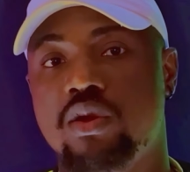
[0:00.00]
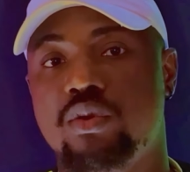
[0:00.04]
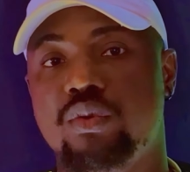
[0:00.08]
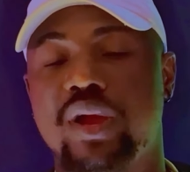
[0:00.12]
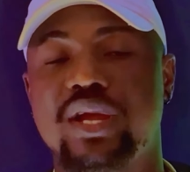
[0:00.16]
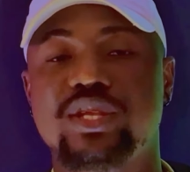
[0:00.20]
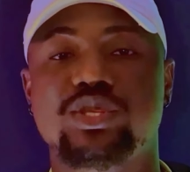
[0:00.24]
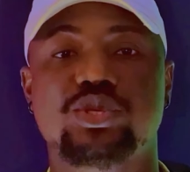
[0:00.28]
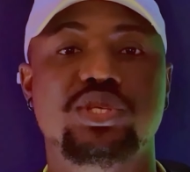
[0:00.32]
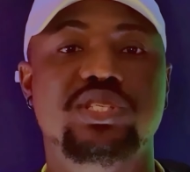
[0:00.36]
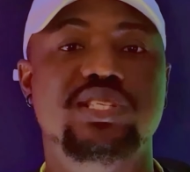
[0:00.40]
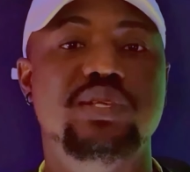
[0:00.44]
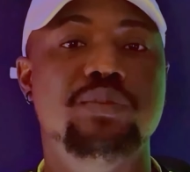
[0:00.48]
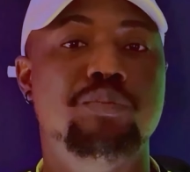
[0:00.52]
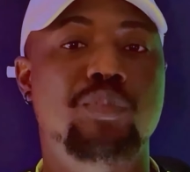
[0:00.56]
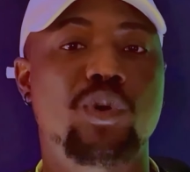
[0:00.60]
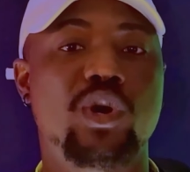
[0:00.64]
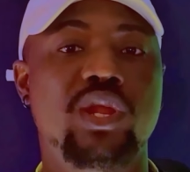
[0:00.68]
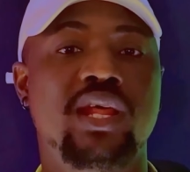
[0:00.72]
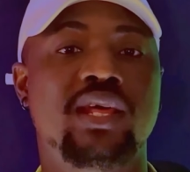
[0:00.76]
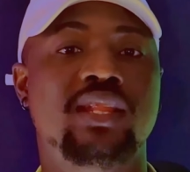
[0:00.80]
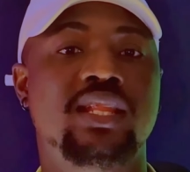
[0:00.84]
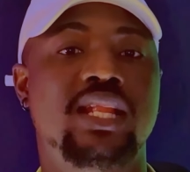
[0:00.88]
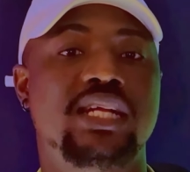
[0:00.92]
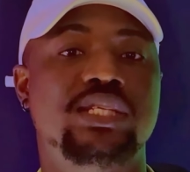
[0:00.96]
right? So it's
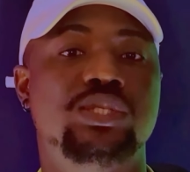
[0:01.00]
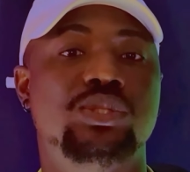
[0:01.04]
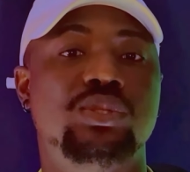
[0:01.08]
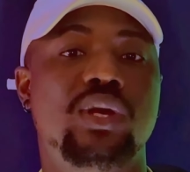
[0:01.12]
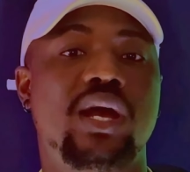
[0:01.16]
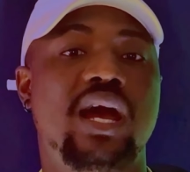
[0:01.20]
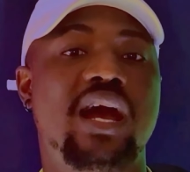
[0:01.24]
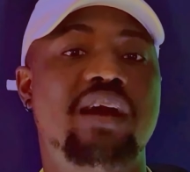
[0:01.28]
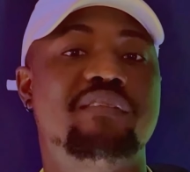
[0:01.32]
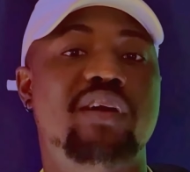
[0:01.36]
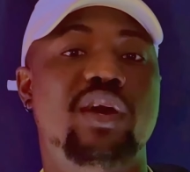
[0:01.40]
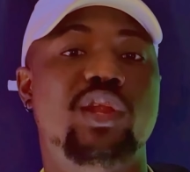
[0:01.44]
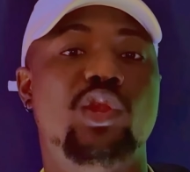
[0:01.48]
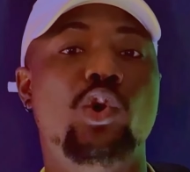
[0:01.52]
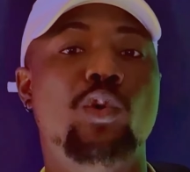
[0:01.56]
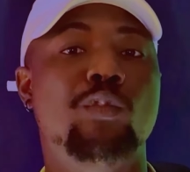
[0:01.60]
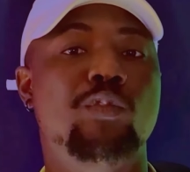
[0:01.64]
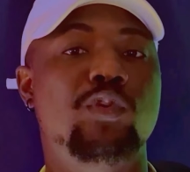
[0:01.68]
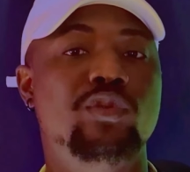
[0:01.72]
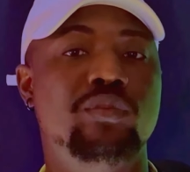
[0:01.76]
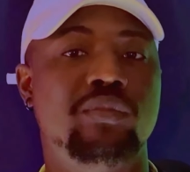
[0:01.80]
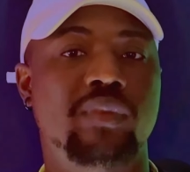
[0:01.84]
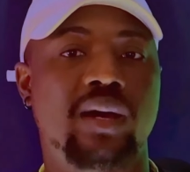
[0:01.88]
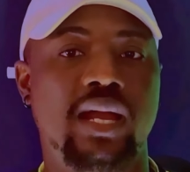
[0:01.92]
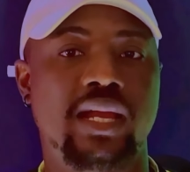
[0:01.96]
important that you have an
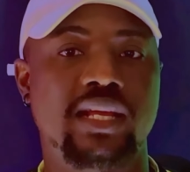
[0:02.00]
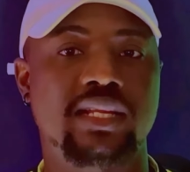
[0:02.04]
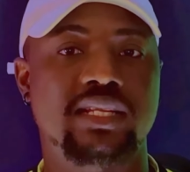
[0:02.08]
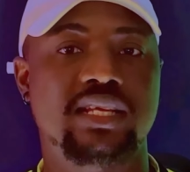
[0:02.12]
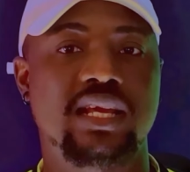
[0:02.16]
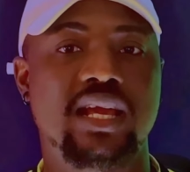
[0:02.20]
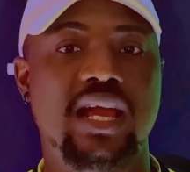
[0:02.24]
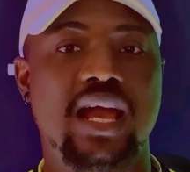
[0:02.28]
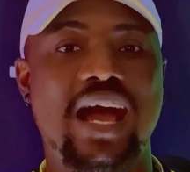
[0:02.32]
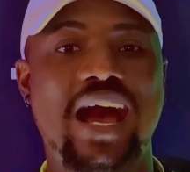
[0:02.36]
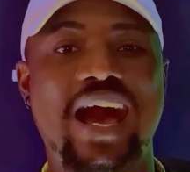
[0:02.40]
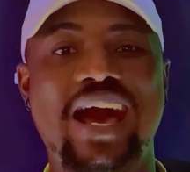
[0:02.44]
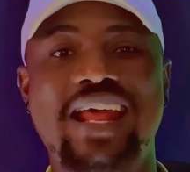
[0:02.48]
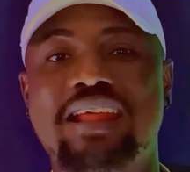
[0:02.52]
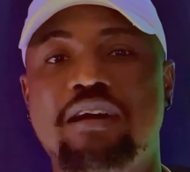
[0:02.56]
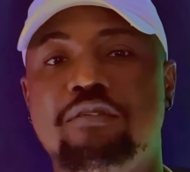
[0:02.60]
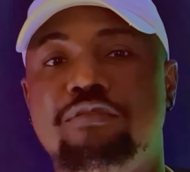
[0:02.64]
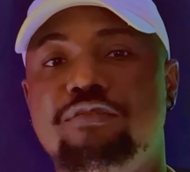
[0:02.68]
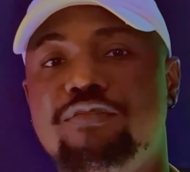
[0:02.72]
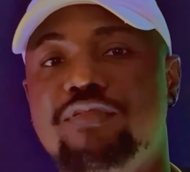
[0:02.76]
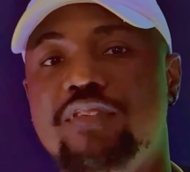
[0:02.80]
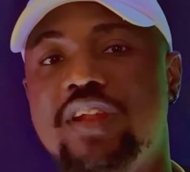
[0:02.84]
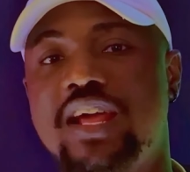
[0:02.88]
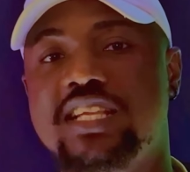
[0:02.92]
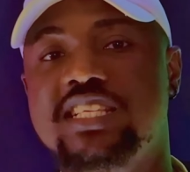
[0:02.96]
open mind and are
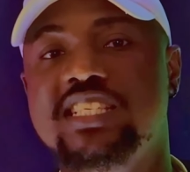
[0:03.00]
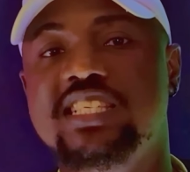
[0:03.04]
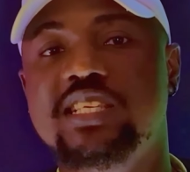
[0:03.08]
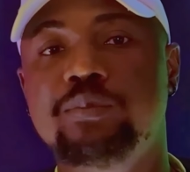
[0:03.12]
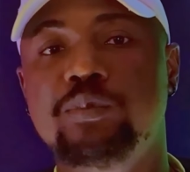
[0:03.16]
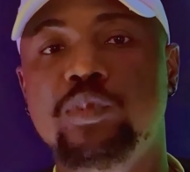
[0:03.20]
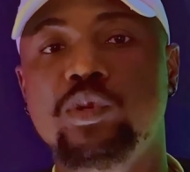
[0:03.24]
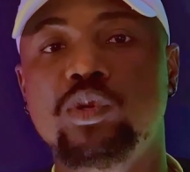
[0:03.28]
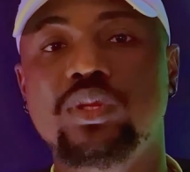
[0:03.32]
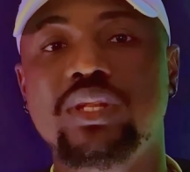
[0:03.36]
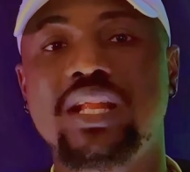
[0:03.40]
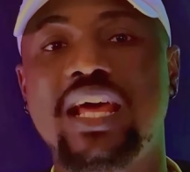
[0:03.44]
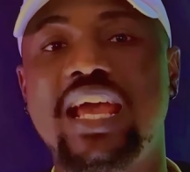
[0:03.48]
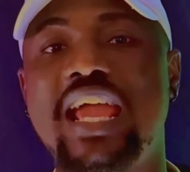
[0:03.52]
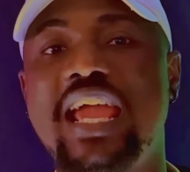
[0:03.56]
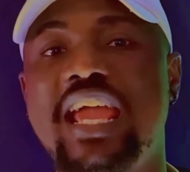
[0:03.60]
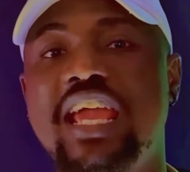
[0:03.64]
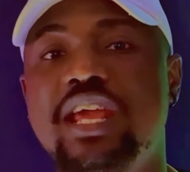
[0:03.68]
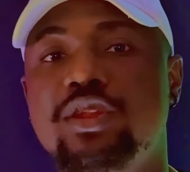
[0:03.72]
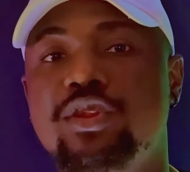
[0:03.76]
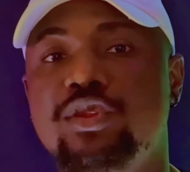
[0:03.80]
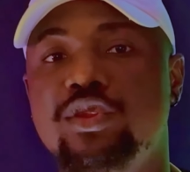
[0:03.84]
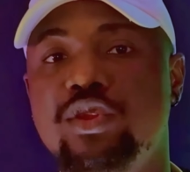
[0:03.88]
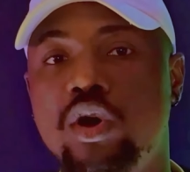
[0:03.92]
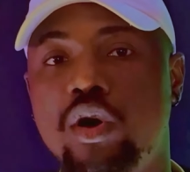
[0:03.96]
flexible
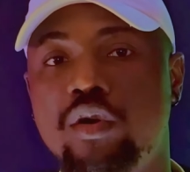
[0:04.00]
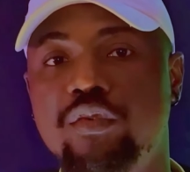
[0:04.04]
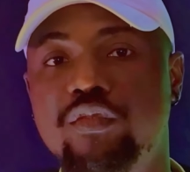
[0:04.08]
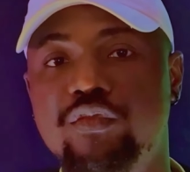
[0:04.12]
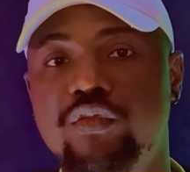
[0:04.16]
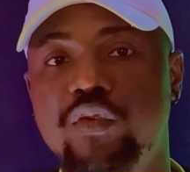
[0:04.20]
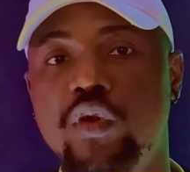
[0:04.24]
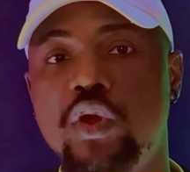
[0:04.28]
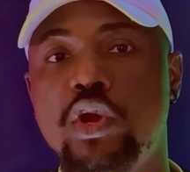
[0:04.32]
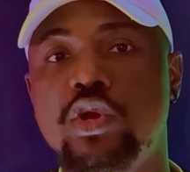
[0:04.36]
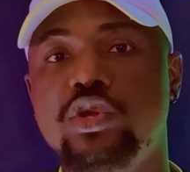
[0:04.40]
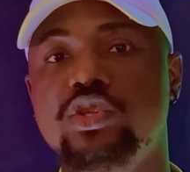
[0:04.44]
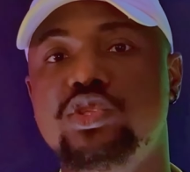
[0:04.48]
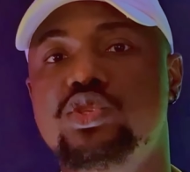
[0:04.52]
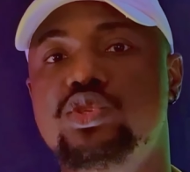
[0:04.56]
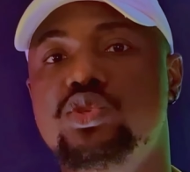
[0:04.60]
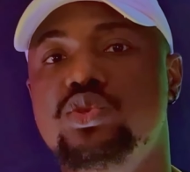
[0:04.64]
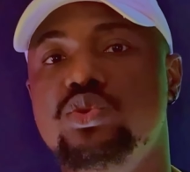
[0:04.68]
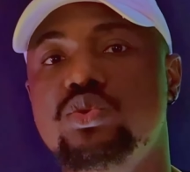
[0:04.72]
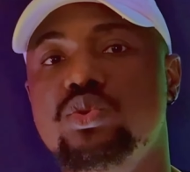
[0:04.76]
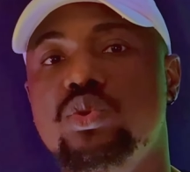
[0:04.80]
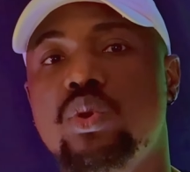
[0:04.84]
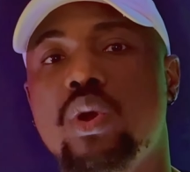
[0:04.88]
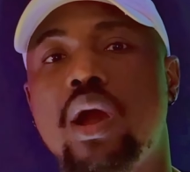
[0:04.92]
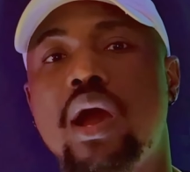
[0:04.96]
enough
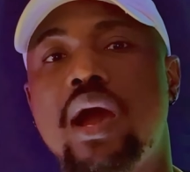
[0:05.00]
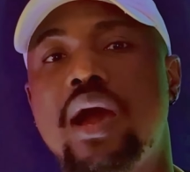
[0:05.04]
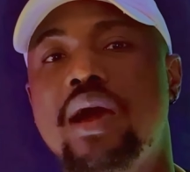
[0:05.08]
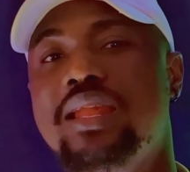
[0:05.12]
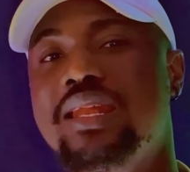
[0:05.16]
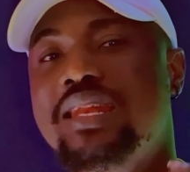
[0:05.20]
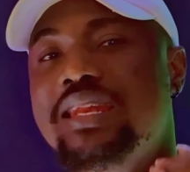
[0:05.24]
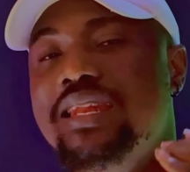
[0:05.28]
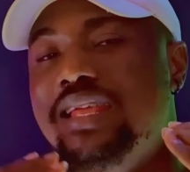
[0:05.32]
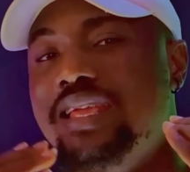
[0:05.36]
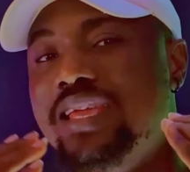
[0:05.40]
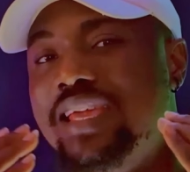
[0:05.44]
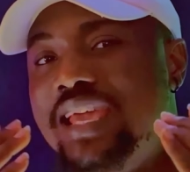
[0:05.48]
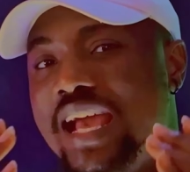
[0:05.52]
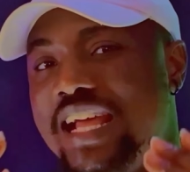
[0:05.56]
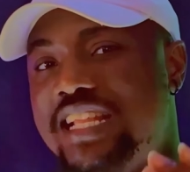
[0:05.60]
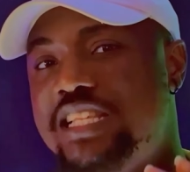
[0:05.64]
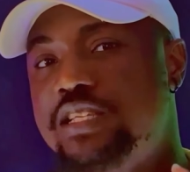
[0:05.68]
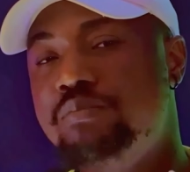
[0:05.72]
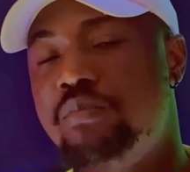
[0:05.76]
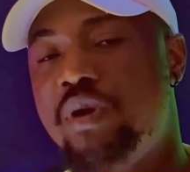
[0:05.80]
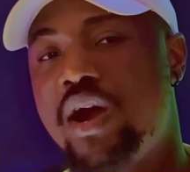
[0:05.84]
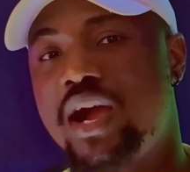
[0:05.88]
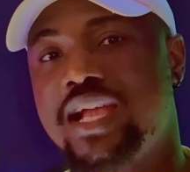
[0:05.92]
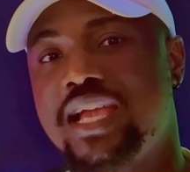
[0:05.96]
to
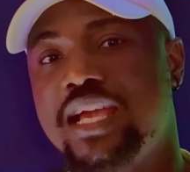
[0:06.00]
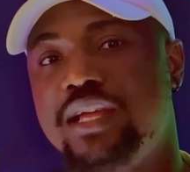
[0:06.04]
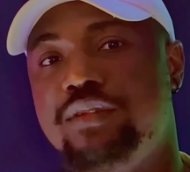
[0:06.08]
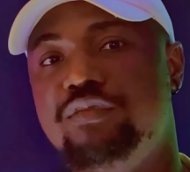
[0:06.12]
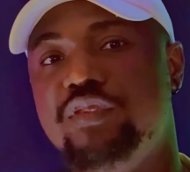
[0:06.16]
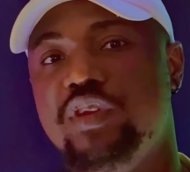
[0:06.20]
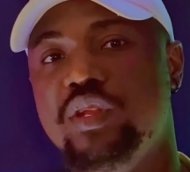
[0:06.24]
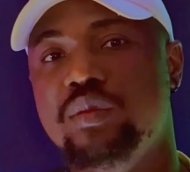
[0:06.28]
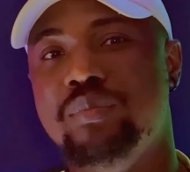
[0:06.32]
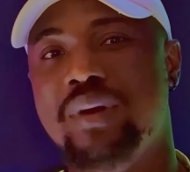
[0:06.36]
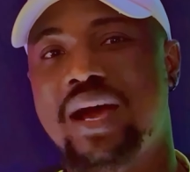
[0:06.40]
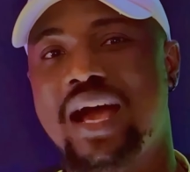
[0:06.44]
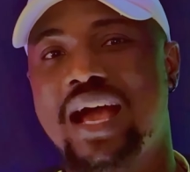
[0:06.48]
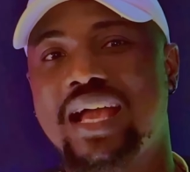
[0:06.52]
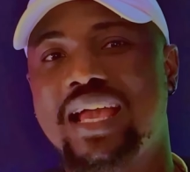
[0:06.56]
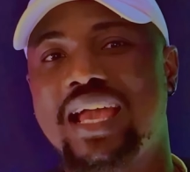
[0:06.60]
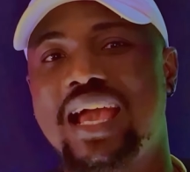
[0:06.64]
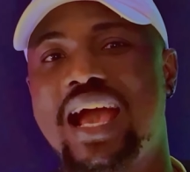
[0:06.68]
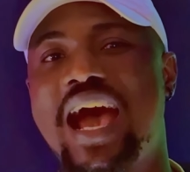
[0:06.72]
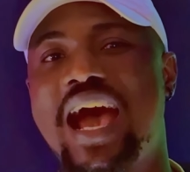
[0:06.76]
get market feedback